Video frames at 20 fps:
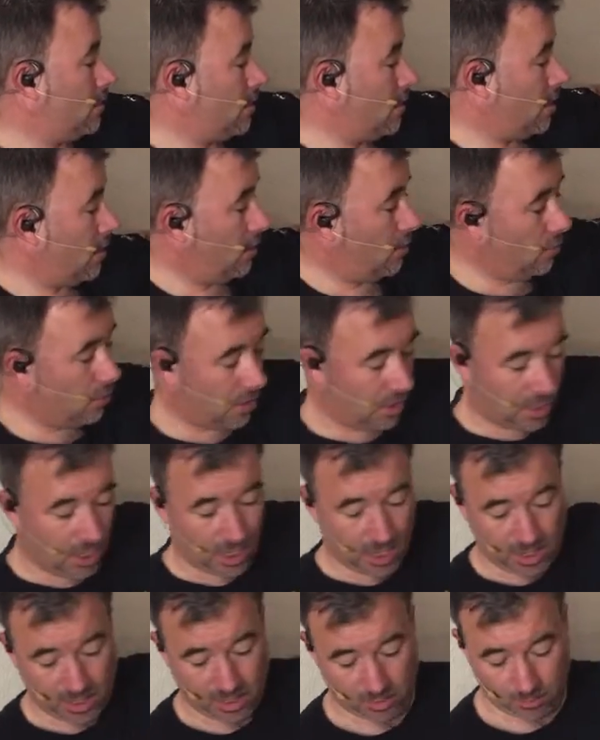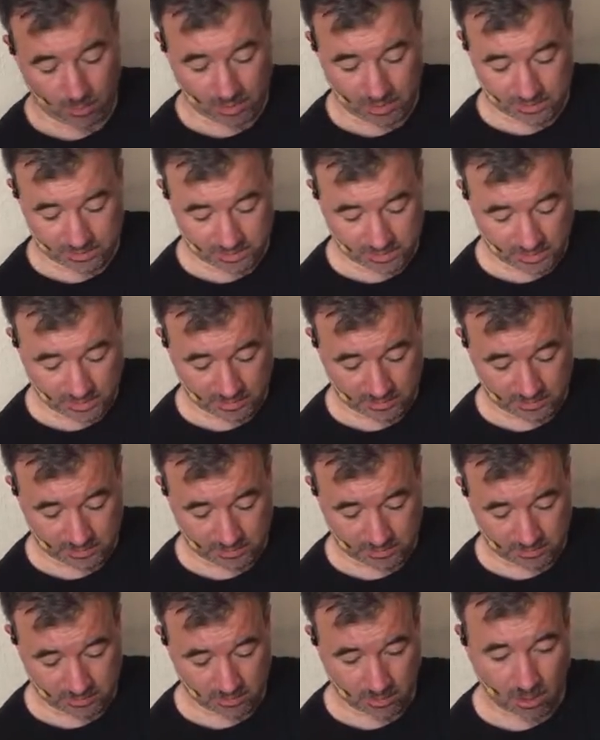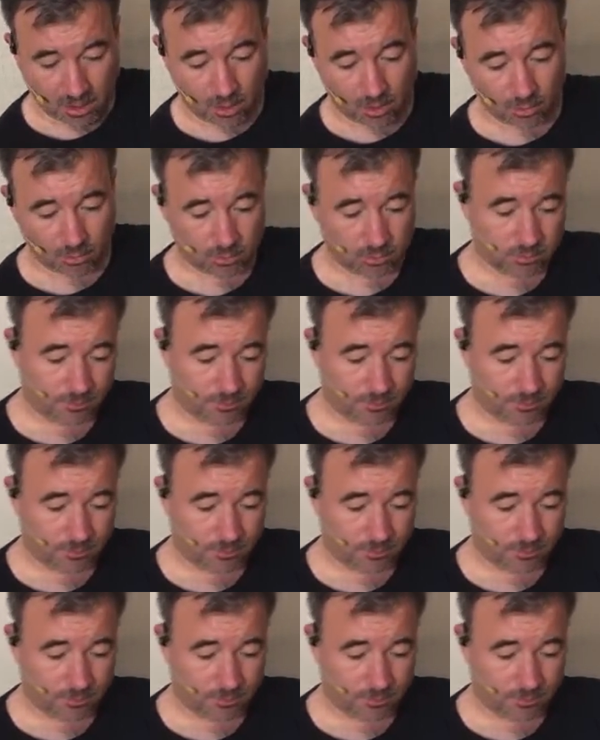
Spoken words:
Okay, what is this? Oh.